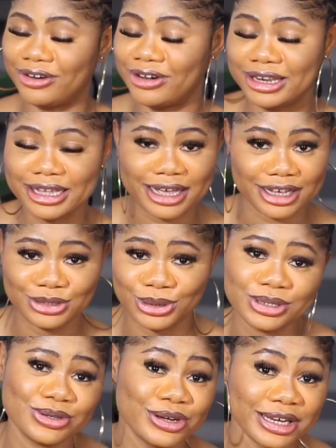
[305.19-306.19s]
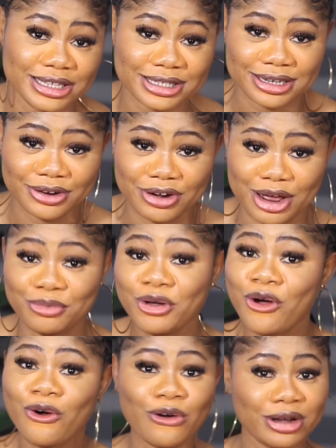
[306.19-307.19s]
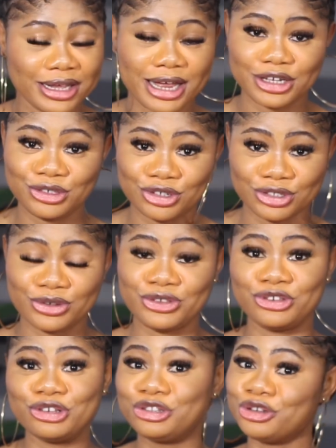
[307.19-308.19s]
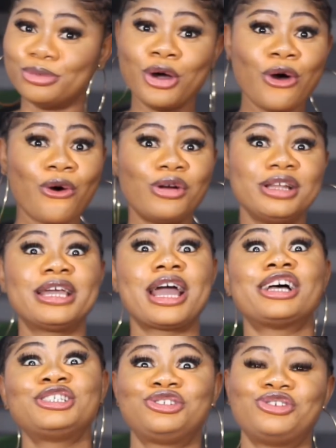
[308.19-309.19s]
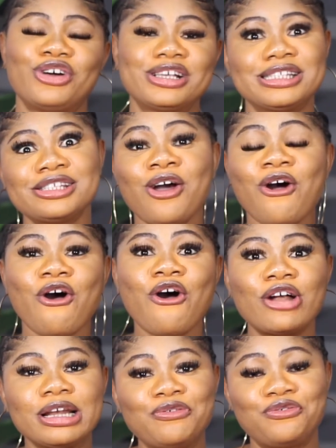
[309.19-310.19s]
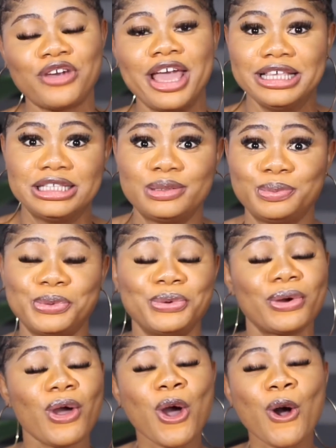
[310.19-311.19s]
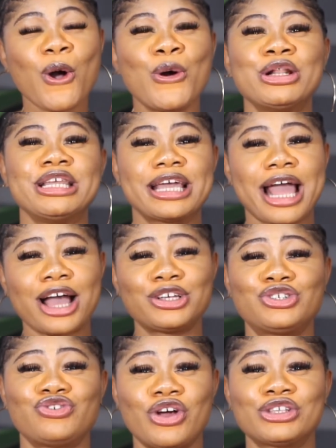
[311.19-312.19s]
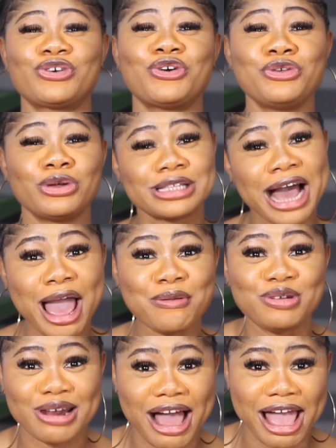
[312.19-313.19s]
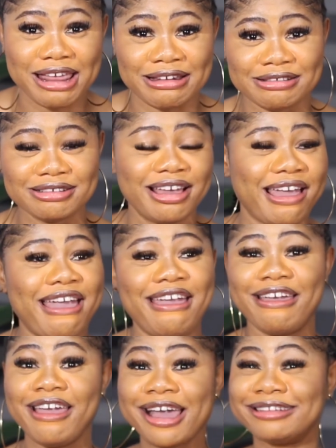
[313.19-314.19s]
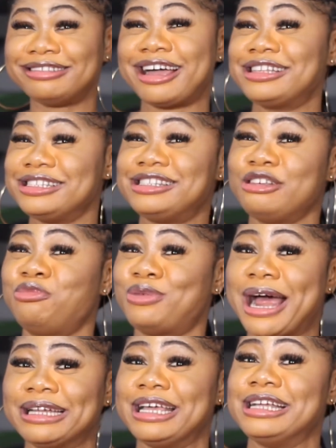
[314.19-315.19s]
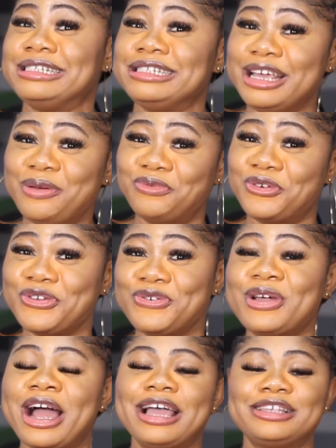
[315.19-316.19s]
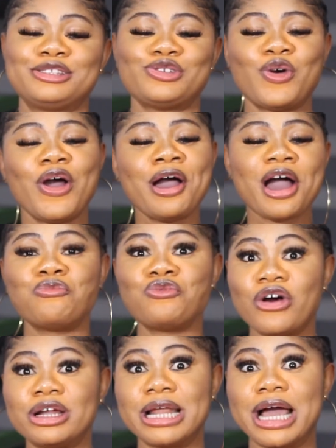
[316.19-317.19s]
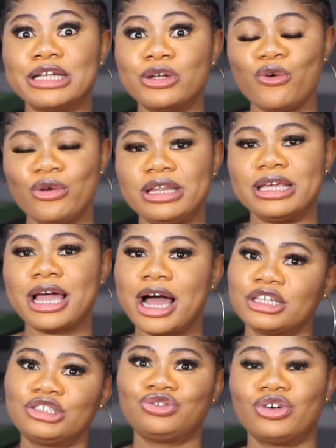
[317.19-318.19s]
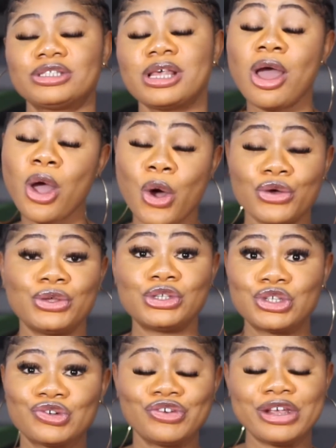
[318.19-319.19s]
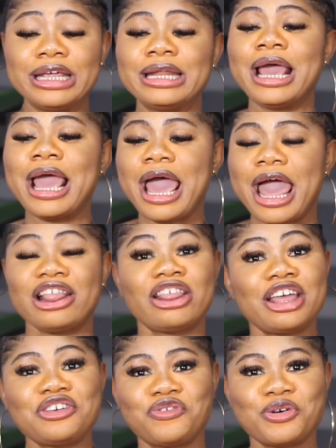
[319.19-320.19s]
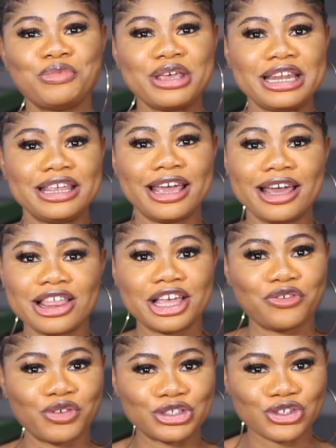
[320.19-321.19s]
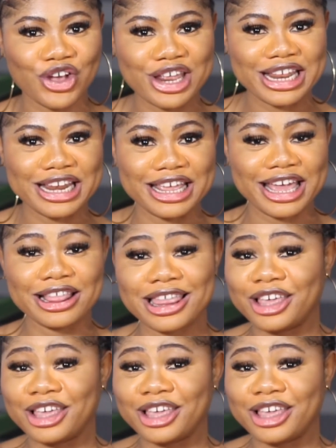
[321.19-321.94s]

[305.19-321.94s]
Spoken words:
Only Cash Rocks on Instagram, only Cash Rocks on YouTube, only Cash Rocks on Facebook, only Cash Rocks on your timeline. Hey, that is a branded name for you guys. So I'm one and only Cash Rocks on your screen. And thank you for being here. Thank you for joining here.